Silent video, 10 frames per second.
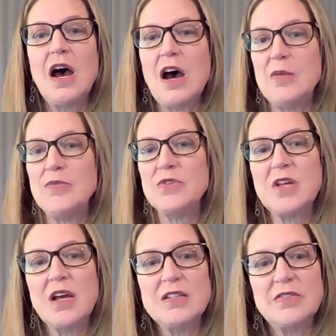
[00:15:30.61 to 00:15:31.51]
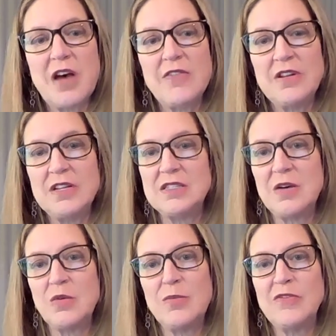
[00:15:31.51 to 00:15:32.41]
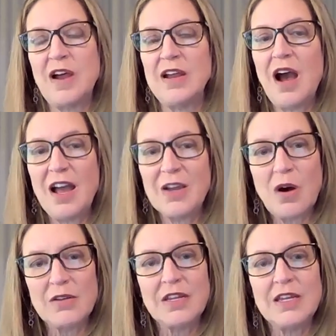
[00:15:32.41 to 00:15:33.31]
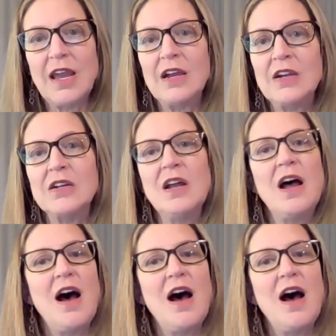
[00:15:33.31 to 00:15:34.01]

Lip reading: There's tons of evidence that we provide high quality care,